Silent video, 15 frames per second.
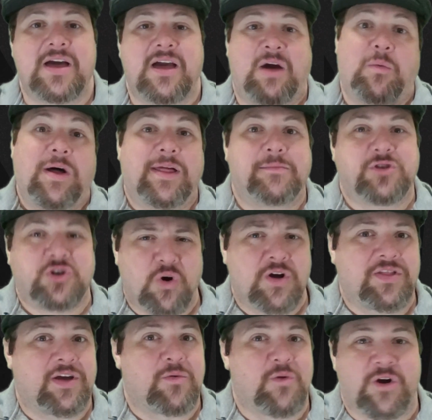And while I'm
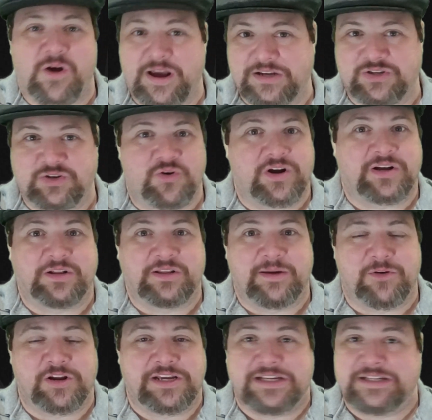sure there were historical
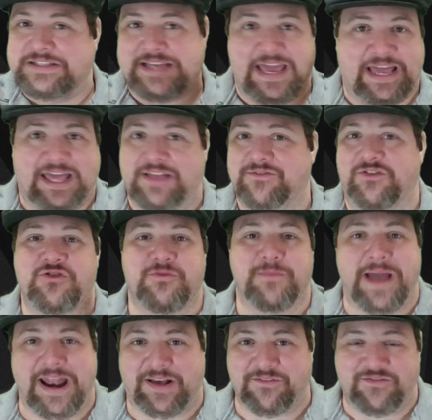liberties taken for
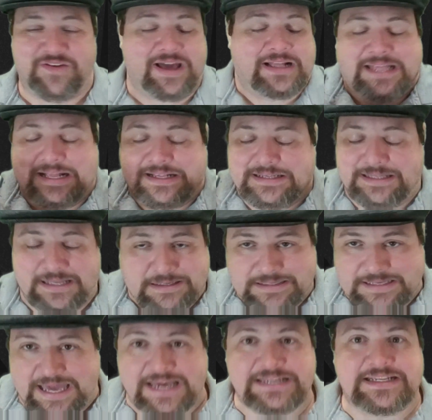dramatic effect, that's the
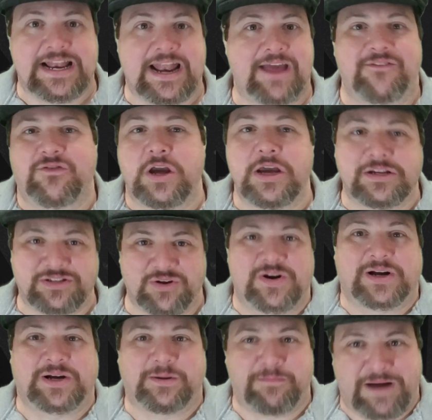case in every
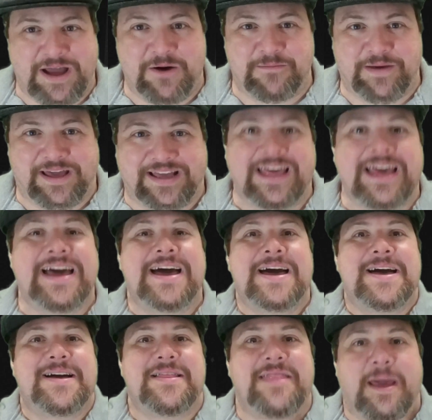historical biopic,
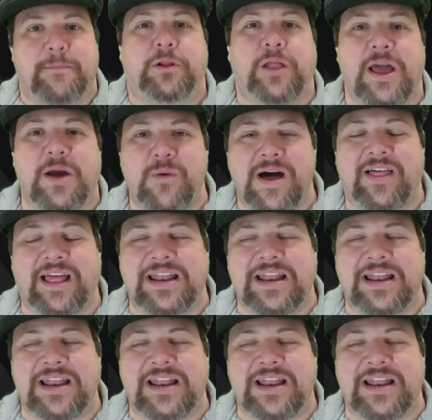they play well.